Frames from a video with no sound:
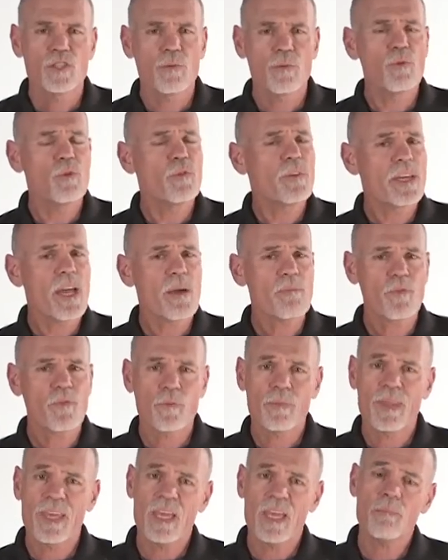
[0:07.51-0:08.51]
So moving up
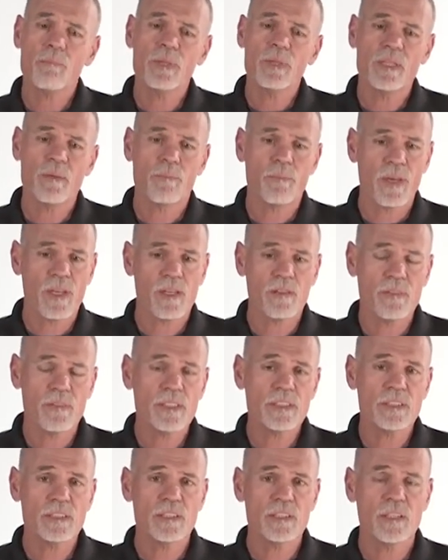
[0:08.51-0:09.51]
from the hip and the
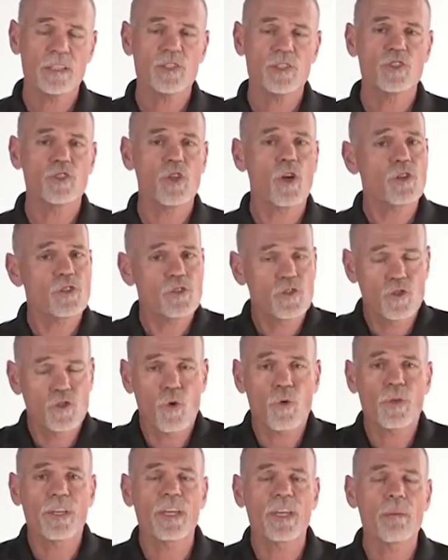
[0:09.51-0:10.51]
pelvis, let's start
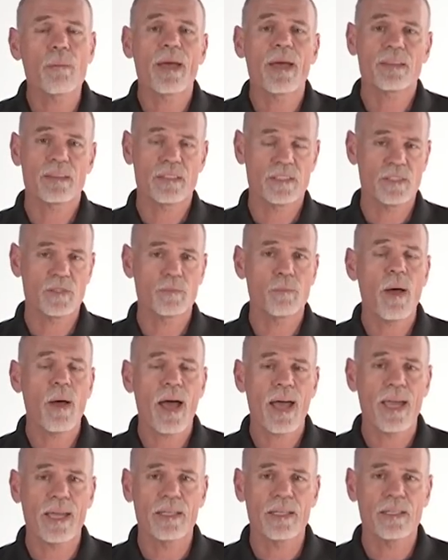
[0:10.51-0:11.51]
talking about the
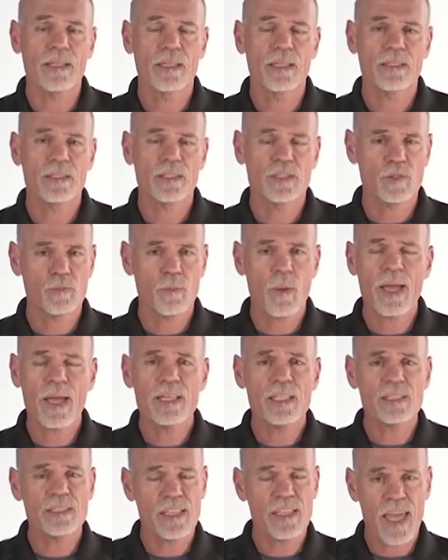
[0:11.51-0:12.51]
spine. And the
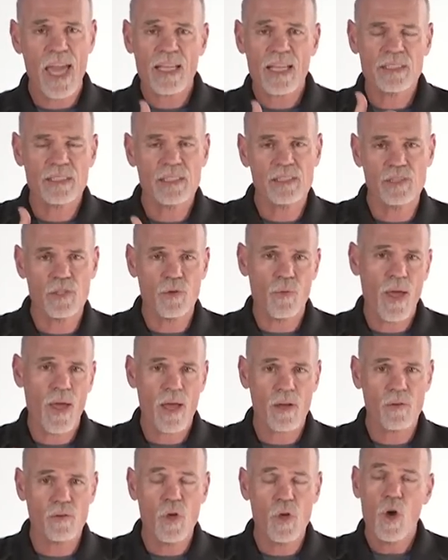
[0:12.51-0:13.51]
spine is the axis
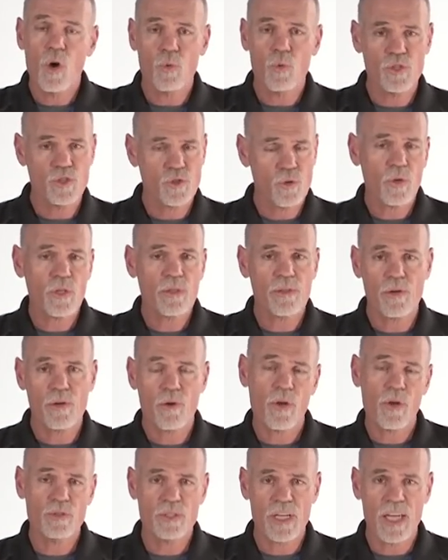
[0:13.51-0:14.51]
around which all of the
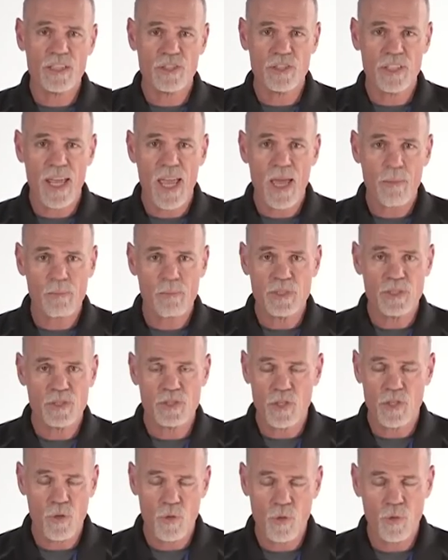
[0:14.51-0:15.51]
rotation happens.
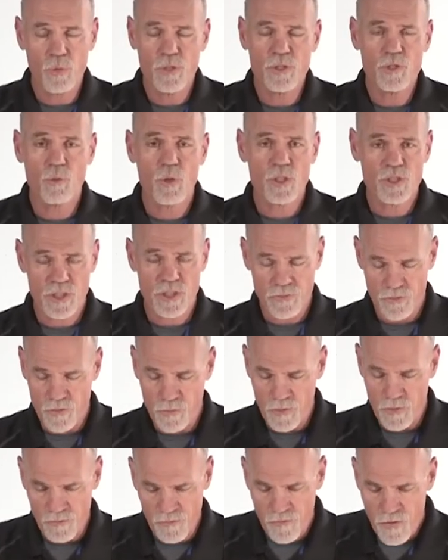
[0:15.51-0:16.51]
So when you're watching
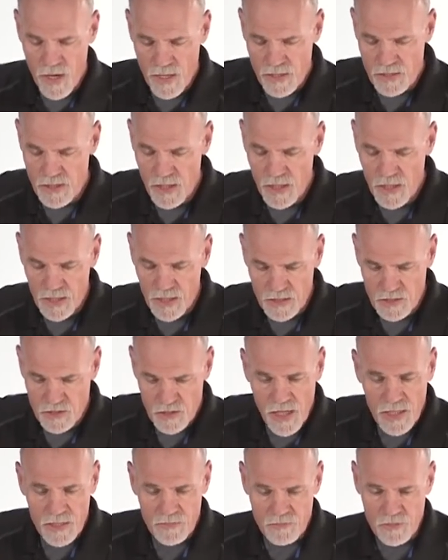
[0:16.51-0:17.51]
from the front, it's
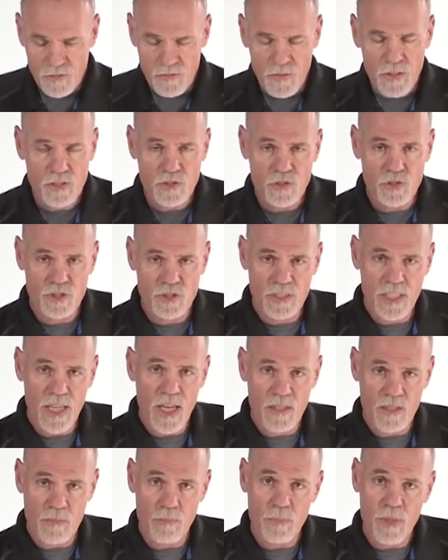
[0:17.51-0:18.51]
kind of difficult to see
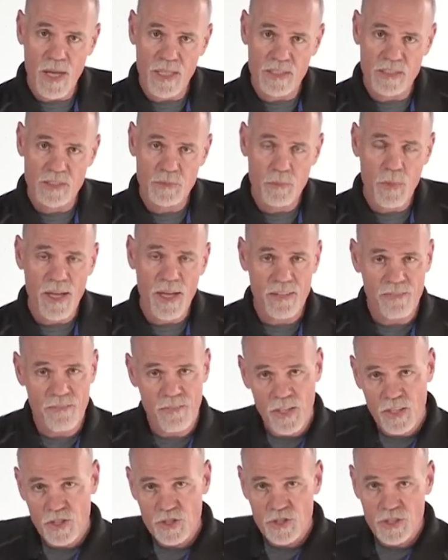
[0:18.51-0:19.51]
how the spine
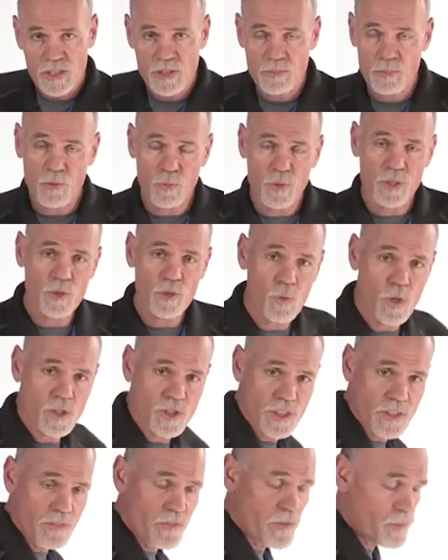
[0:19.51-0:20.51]
functions. But when you're
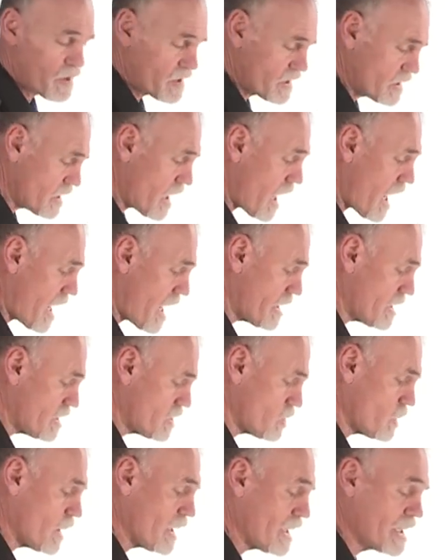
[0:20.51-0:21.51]
watching from the side,
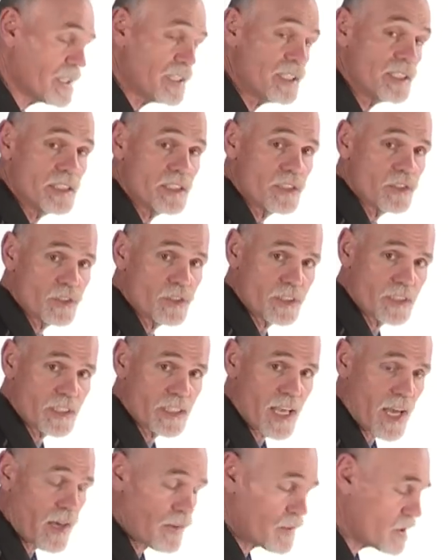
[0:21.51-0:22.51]
it's really easy to
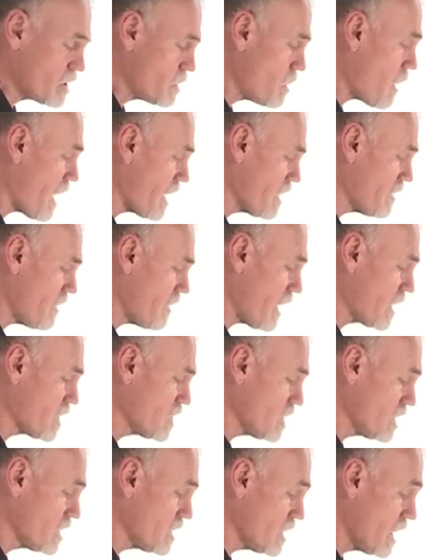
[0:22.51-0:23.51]
see how the spine
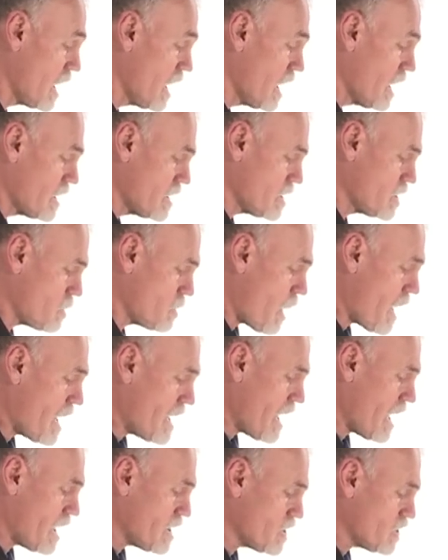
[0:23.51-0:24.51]
functions. The
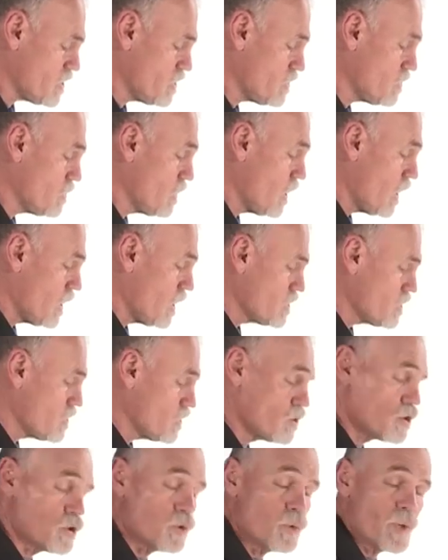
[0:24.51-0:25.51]
spine has to
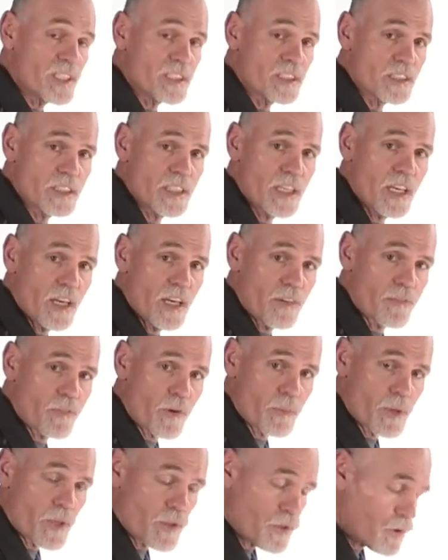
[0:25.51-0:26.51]
twist
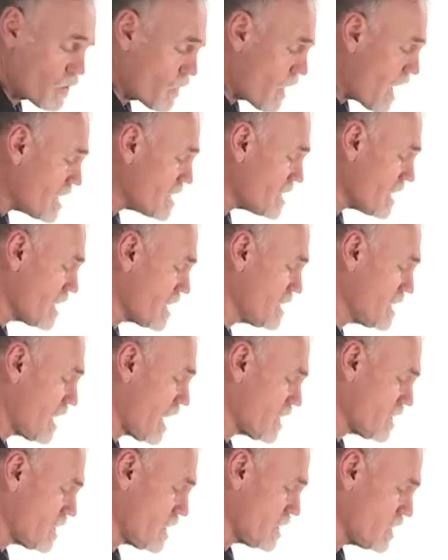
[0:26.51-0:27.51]
from the thoracic
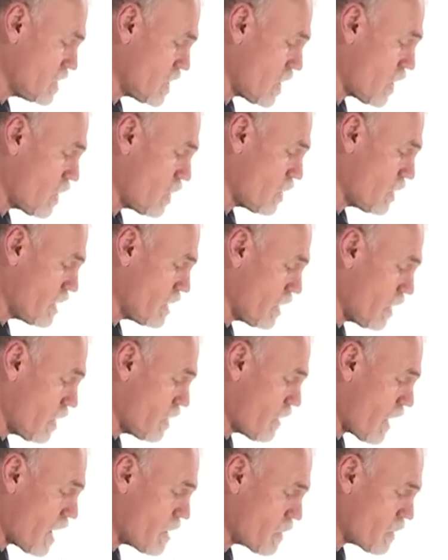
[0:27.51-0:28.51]
section. So, you
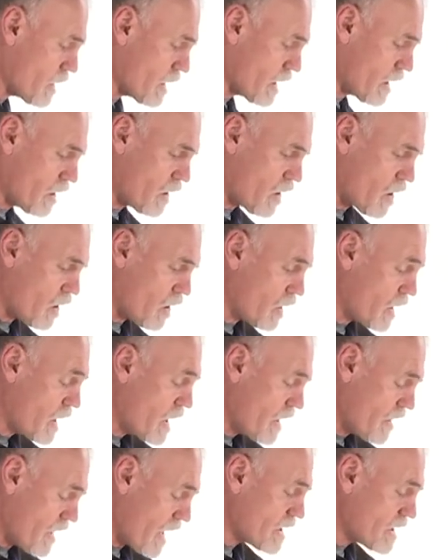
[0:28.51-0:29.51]
know, if I'm running along,
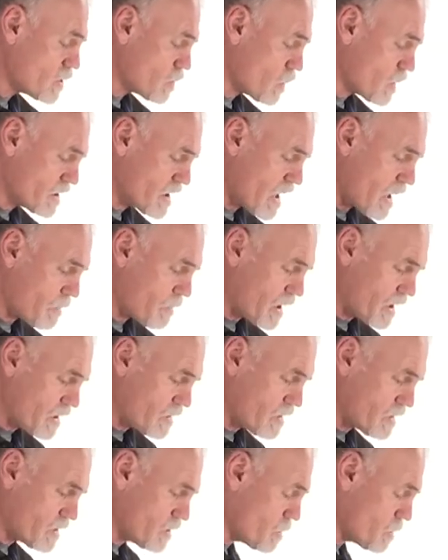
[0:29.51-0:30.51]
that's what's happening
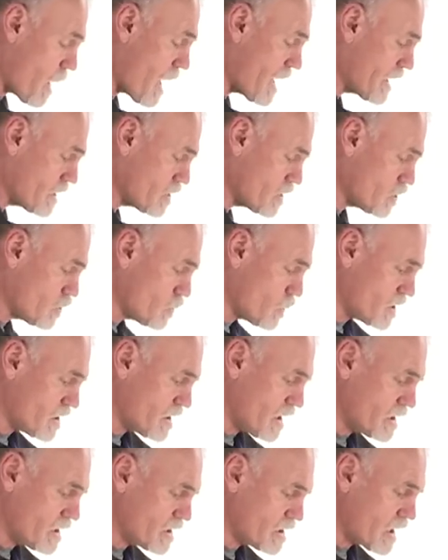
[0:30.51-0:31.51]
to the spine. It's
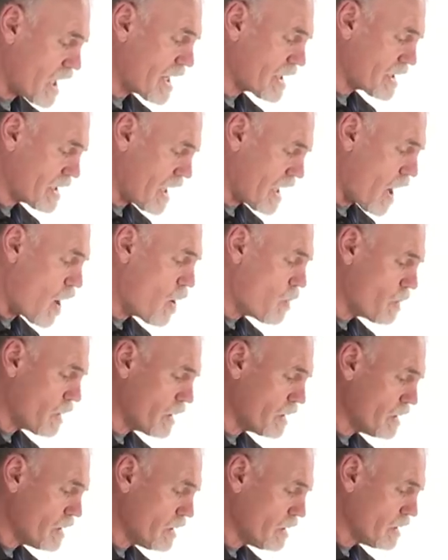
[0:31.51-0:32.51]
twisting slightly
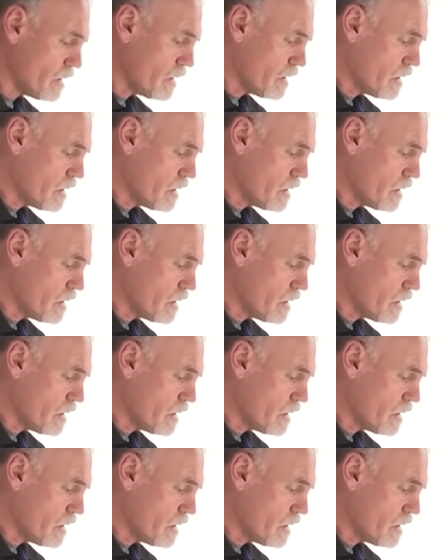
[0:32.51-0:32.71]
open.